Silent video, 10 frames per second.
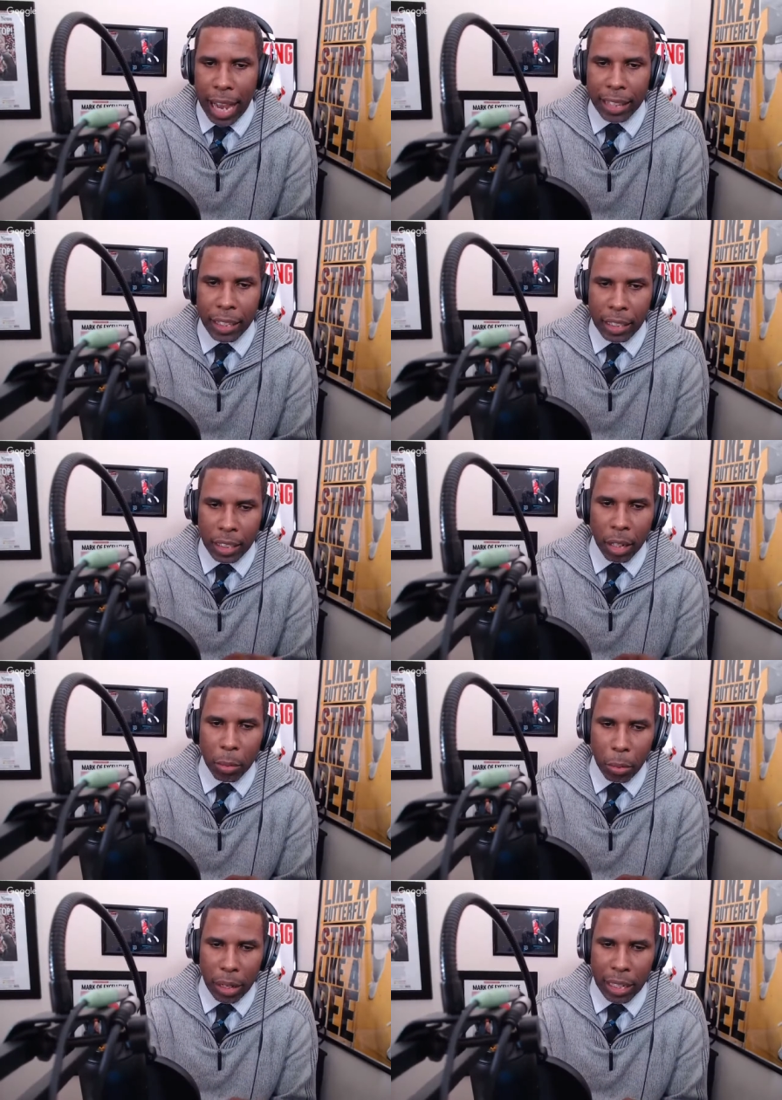I think
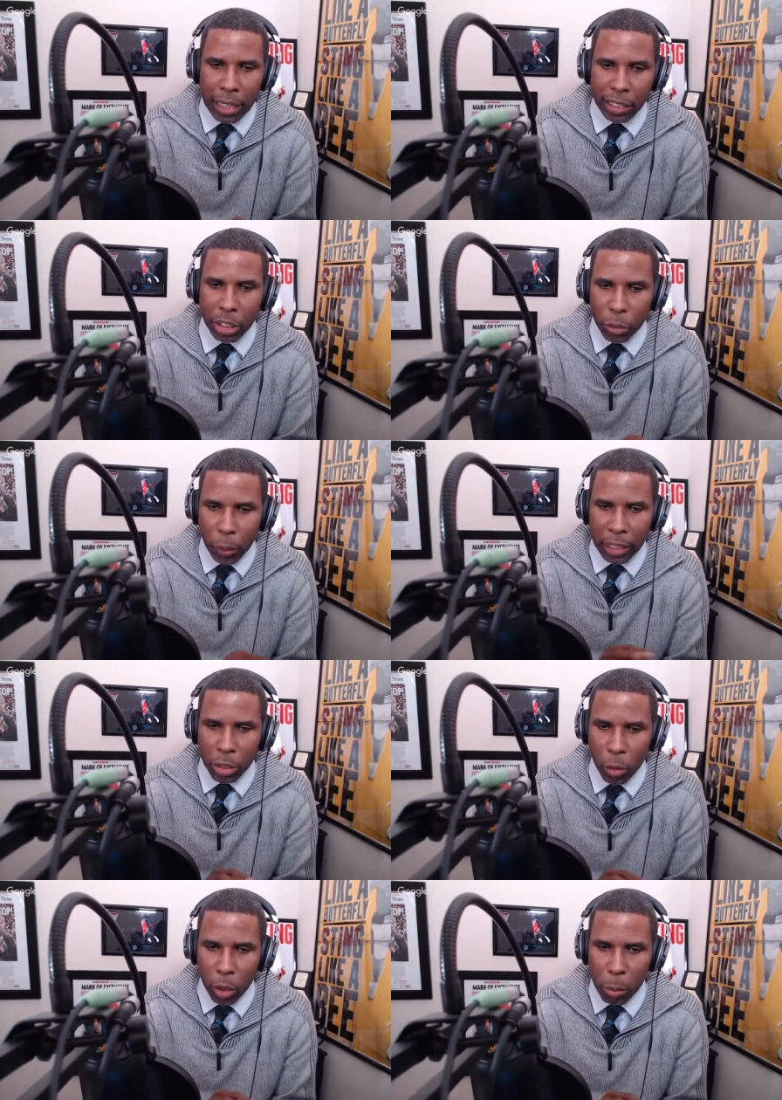Tom Brady is the
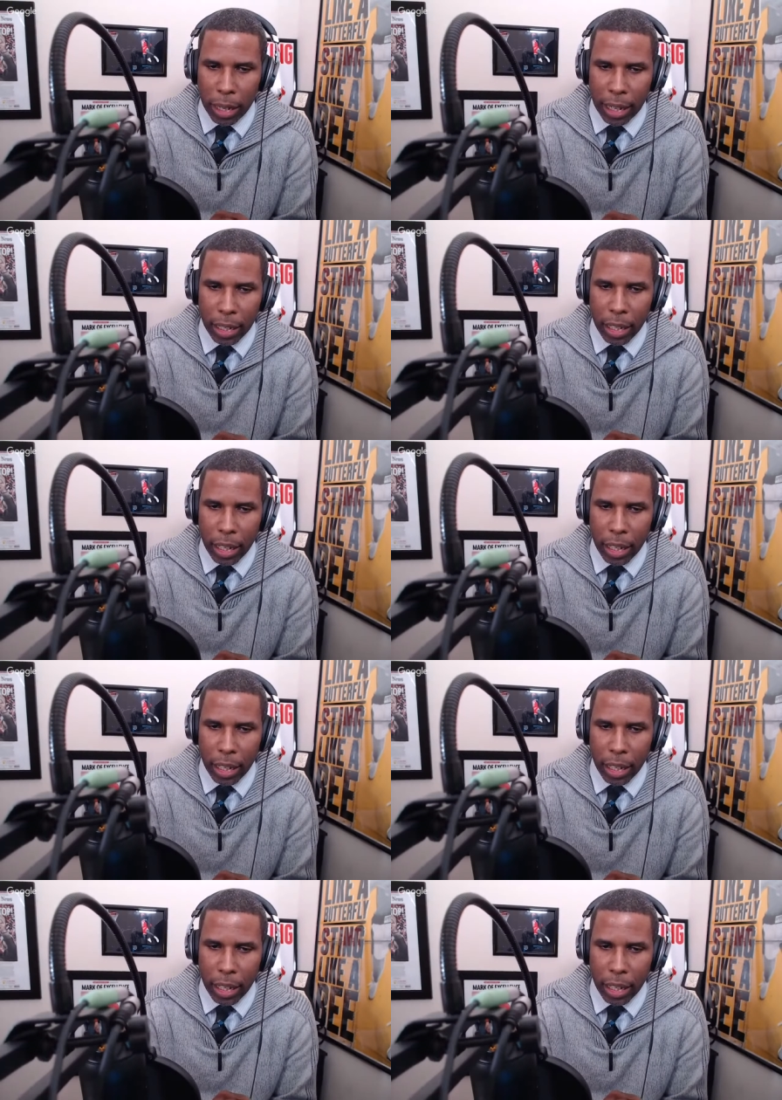greatest quarterback,